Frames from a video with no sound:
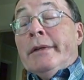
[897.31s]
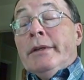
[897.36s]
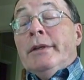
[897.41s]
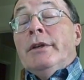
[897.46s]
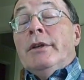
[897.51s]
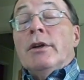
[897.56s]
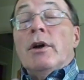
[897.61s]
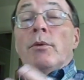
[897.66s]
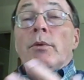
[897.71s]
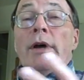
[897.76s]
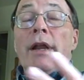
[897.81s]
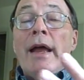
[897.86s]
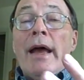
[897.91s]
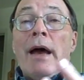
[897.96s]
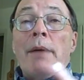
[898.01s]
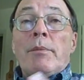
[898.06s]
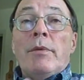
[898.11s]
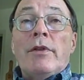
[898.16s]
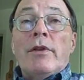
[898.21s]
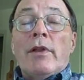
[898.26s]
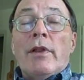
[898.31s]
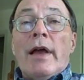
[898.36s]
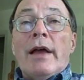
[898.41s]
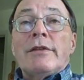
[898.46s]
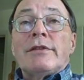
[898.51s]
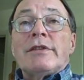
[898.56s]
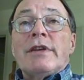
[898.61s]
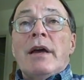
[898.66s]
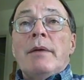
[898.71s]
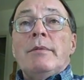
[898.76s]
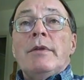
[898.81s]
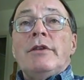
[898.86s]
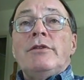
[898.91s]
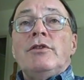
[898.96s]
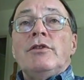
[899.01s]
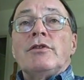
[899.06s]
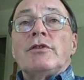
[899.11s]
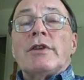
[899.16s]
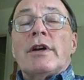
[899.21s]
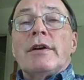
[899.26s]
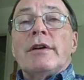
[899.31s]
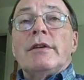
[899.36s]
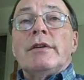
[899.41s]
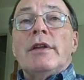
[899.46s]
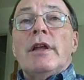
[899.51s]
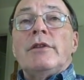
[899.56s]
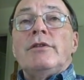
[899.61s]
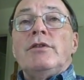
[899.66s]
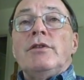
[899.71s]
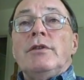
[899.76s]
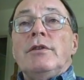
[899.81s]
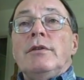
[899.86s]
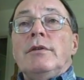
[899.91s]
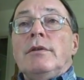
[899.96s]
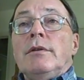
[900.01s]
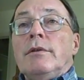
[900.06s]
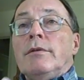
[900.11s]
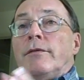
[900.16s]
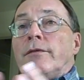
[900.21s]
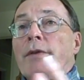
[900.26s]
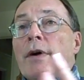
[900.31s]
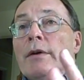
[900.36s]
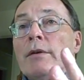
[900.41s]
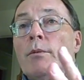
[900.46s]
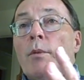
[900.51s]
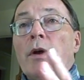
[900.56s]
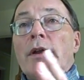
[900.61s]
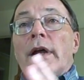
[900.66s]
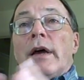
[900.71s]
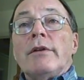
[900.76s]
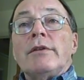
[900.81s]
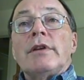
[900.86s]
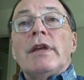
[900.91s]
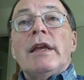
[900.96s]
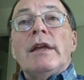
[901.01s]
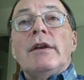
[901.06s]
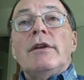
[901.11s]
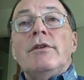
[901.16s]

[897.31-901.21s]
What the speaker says: You know what happened the last time that you went out to get a